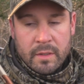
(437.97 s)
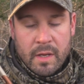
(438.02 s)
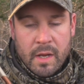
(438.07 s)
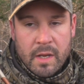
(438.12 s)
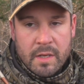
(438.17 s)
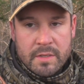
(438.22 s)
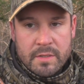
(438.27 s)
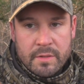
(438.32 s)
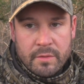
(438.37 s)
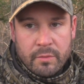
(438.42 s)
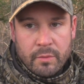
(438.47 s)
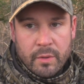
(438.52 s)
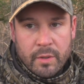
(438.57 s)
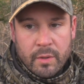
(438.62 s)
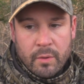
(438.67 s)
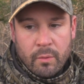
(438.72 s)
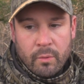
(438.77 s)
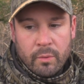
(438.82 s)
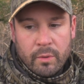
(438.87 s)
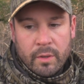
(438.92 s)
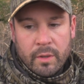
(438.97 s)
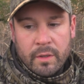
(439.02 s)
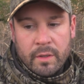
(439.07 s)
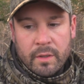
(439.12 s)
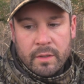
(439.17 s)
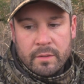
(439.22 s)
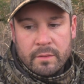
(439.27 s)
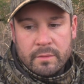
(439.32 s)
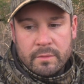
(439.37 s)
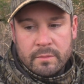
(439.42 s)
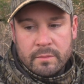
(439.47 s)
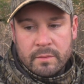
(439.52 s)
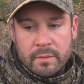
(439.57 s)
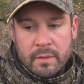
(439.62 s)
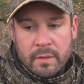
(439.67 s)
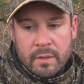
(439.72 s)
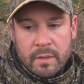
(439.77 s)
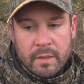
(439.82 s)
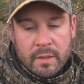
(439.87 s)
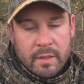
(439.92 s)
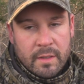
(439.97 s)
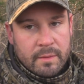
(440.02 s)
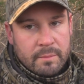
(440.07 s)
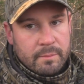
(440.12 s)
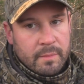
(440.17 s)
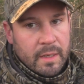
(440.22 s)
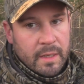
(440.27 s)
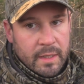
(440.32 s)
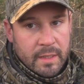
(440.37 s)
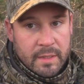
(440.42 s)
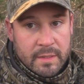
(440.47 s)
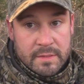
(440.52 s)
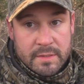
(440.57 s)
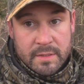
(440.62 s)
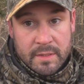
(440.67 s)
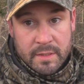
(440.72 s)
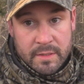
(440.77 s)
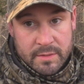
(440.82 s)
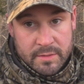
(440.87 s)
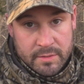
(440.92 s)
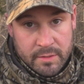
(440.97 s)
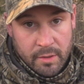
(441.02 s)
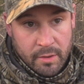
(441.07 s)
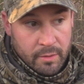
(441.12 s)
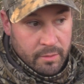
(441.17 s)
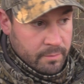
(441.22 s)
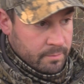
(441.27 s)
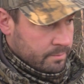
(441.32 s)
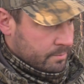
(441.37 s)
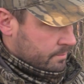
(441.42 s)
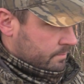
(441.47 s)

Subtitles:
1 3/4 cut. Man, she's sharp.